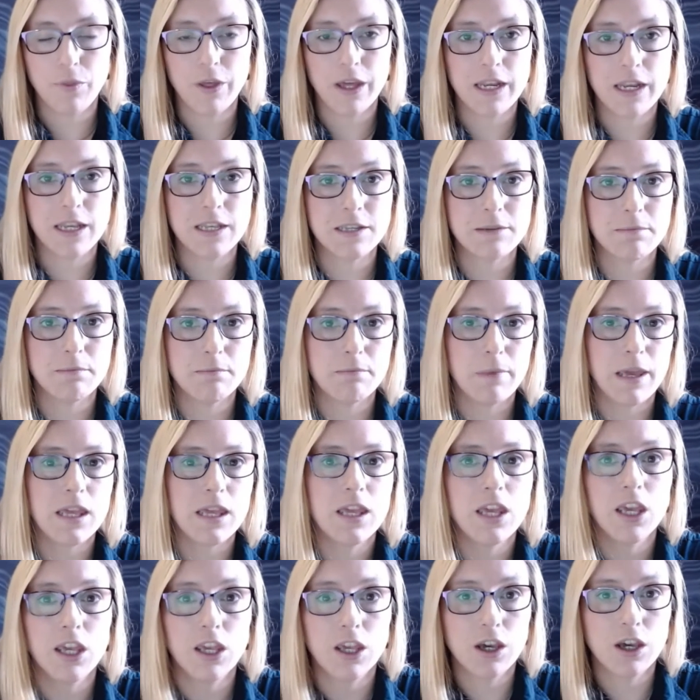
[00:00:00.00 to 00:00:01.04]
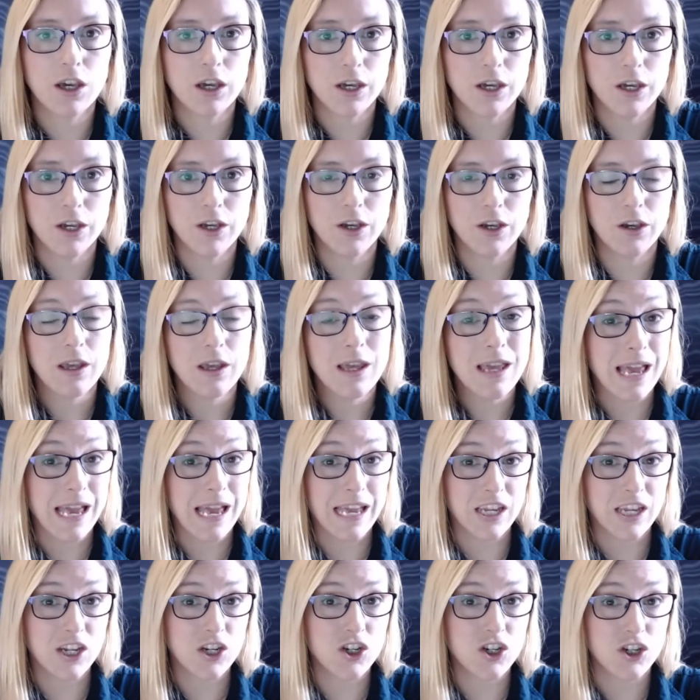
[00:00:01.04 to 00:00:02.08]
is making her
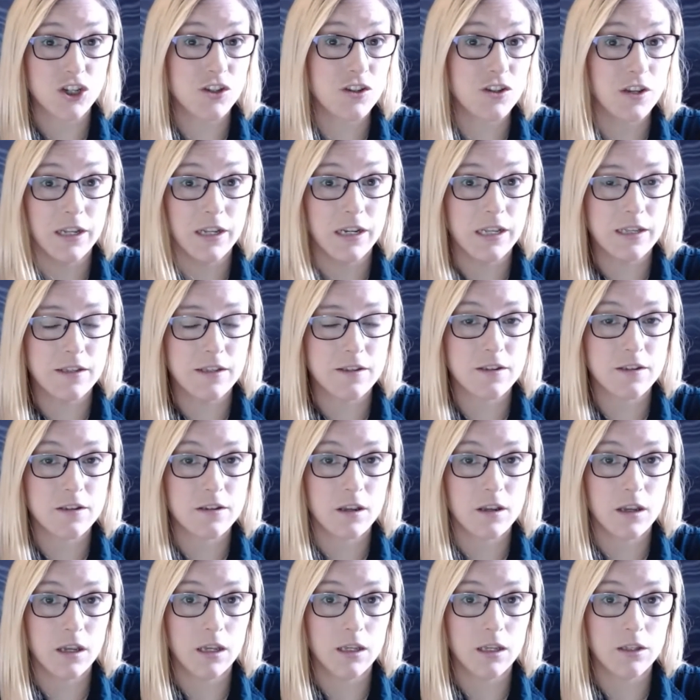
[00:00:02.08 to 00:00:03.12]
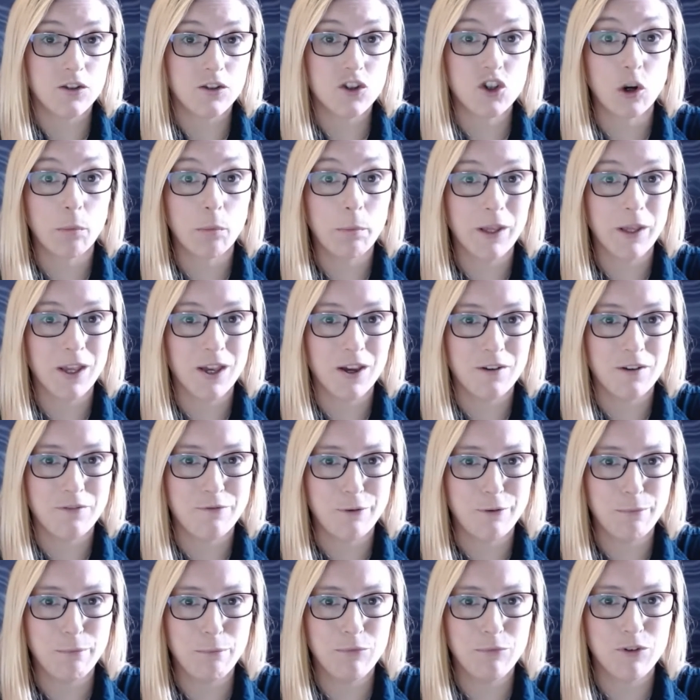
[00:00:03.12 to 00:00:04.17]
anxious and is stopping her
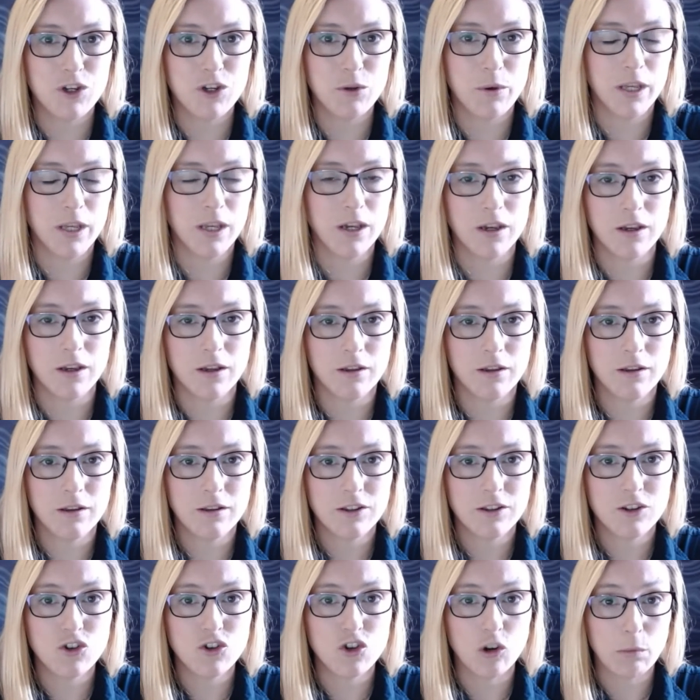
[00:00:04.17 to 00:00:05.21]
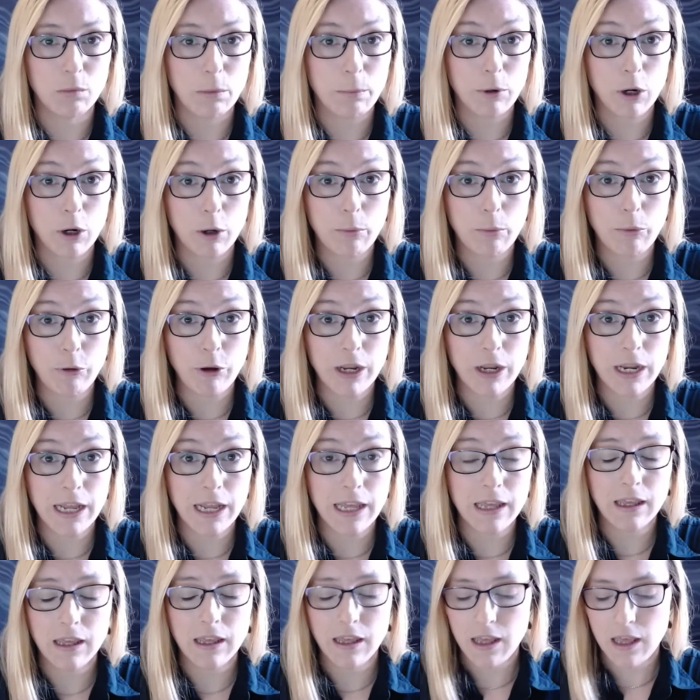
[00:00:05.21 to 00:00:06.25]
from doing her job
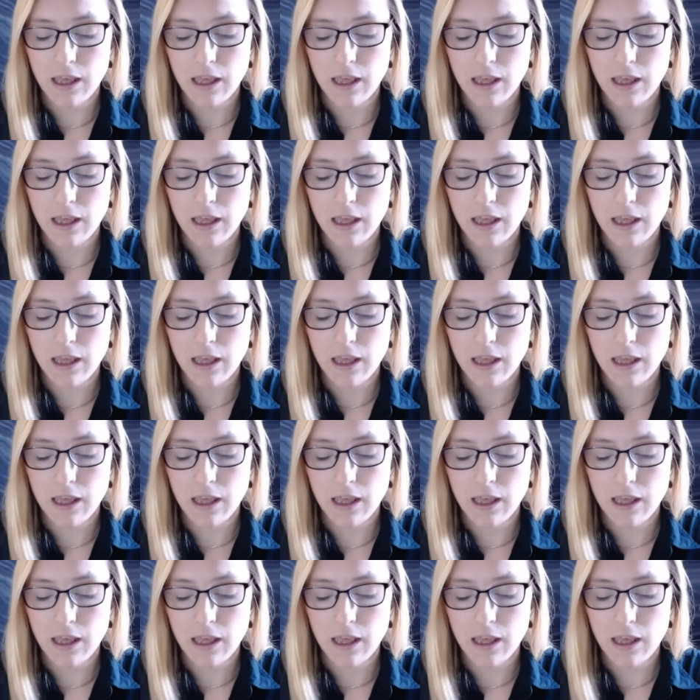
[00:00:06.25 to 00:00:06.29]
appropriately.